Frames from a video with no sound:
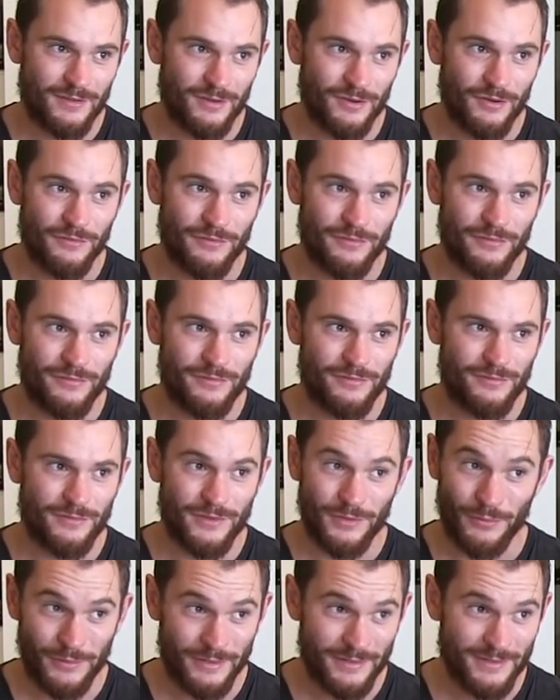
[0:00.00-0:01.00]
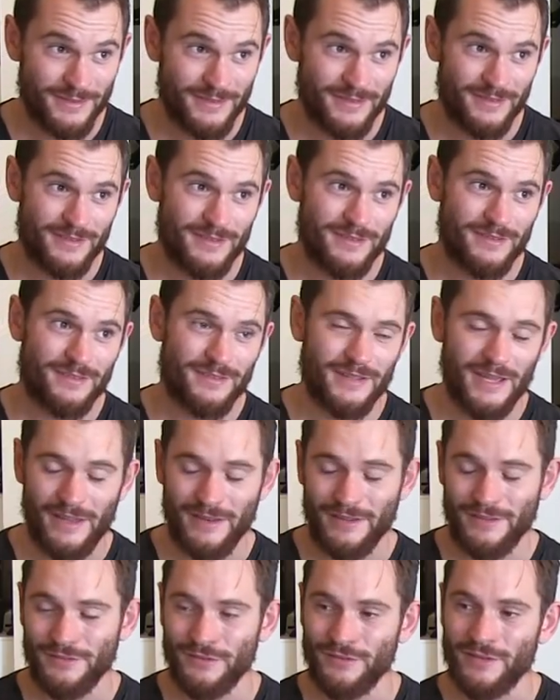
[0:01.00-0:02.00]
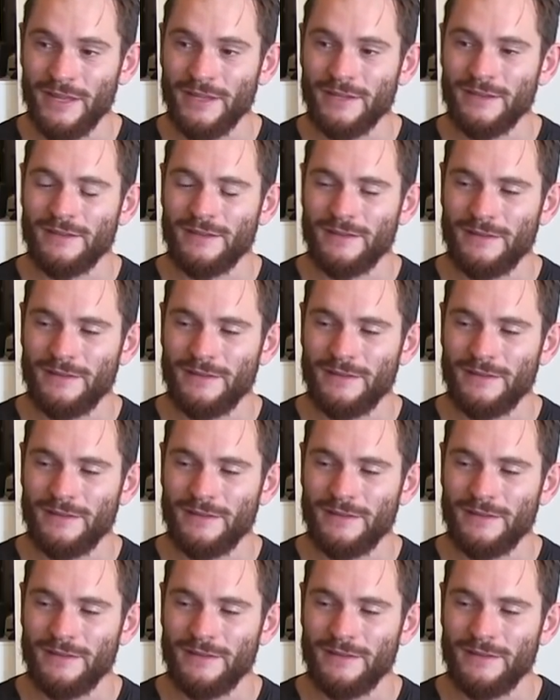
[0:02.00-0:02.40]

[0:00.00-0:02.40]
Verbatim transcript: of the audience? Yeah. How do you do that?